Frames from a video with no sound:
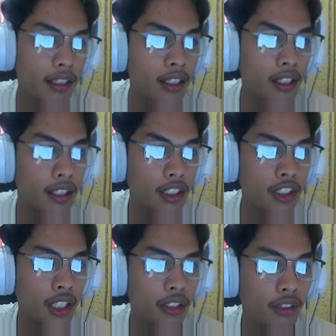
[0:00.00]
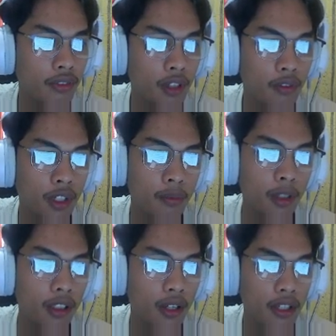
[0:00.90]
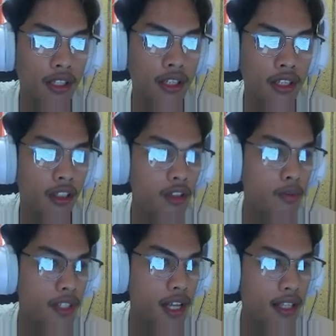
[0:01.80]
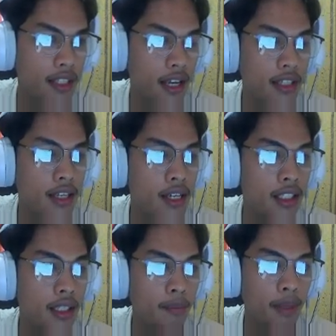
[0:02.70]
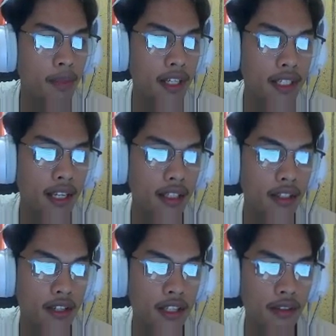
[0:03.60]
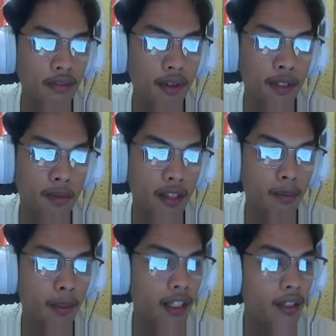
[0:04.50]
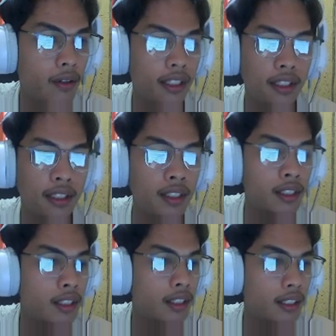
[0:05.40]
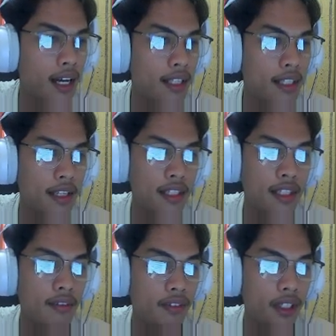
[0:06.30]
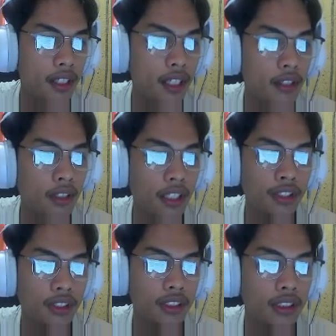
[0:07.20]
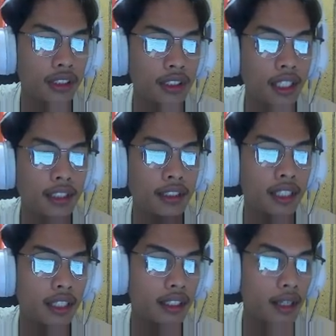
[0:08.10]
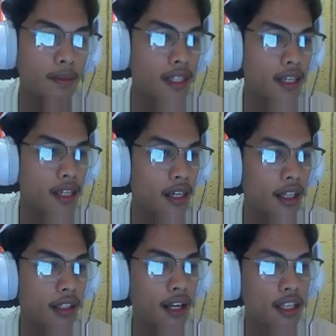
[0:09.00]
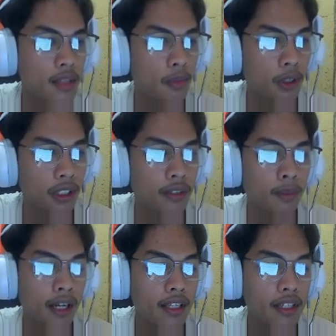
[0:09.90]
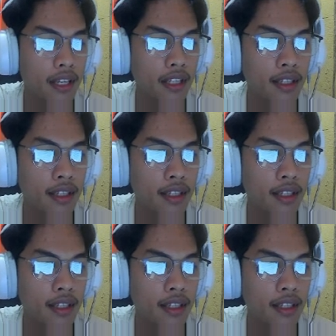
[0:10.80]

Reach under favorable cost circumstances, the public sector's investment prioritize safely regulations, tax incentives, and transport policies